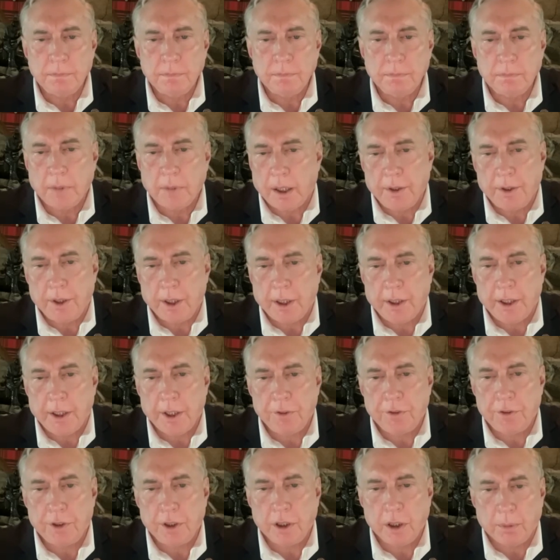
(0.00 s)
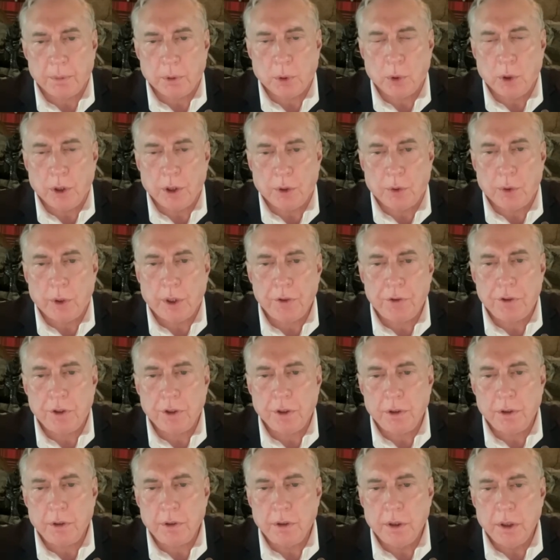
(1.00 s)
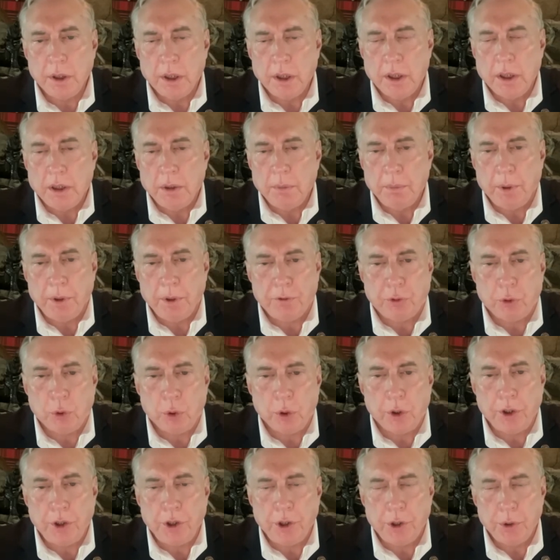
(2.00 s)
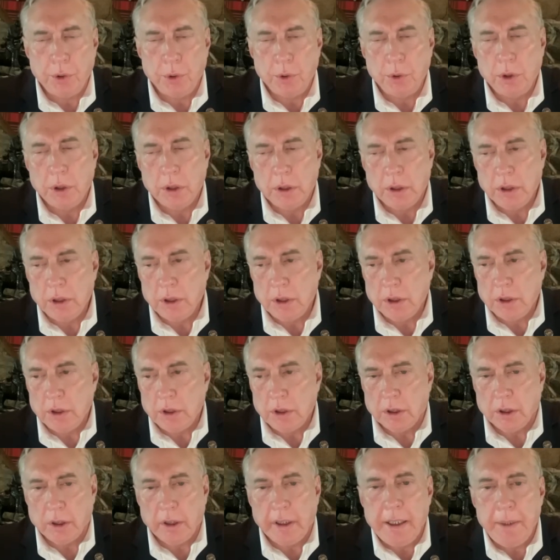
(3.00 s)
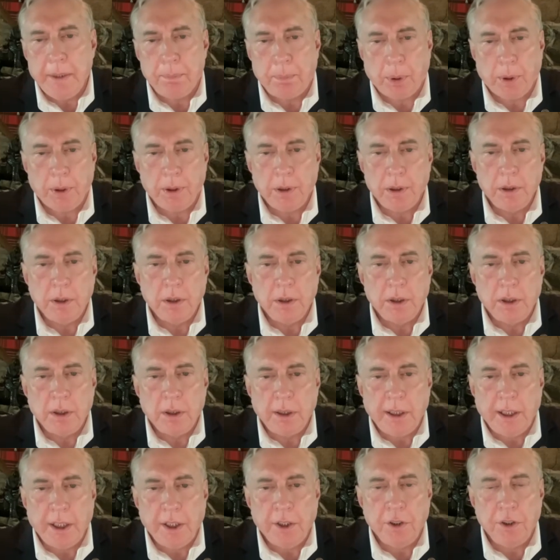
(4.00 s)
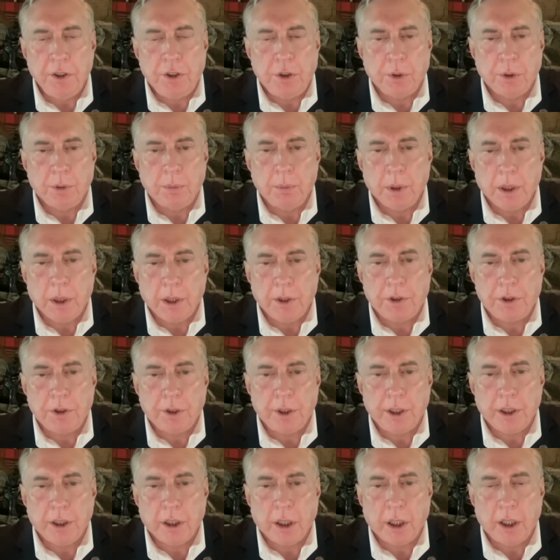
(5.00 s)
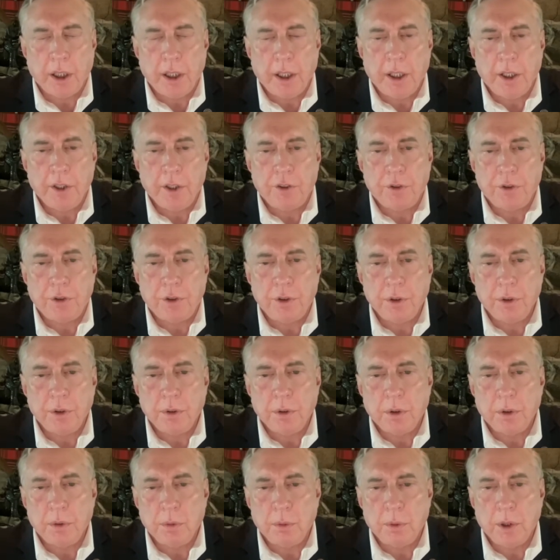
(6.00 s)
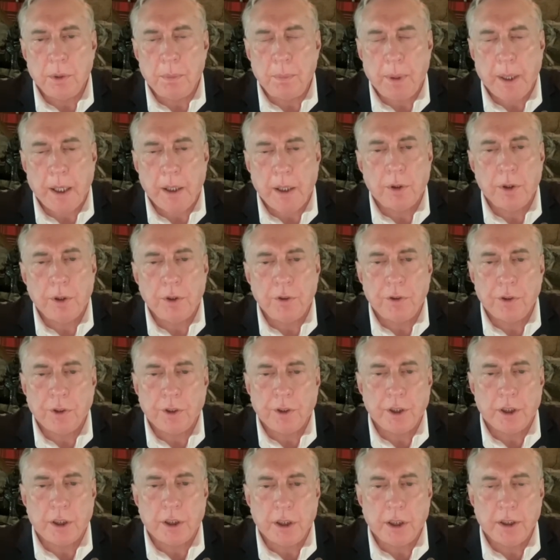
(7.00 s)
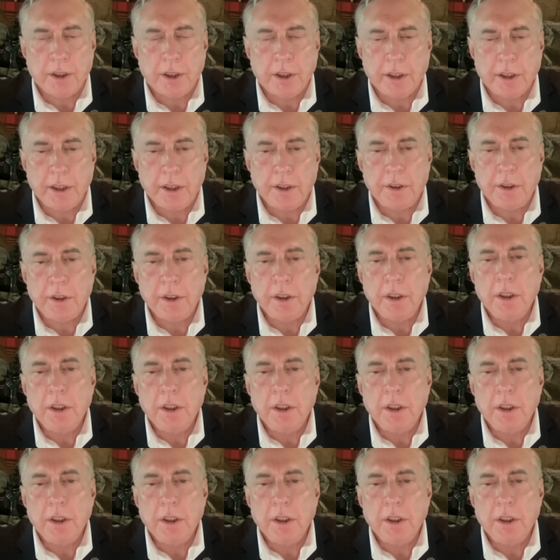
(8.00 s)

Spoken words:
I think that's the number one question. Before you leap into a military alliance with powers on the continent,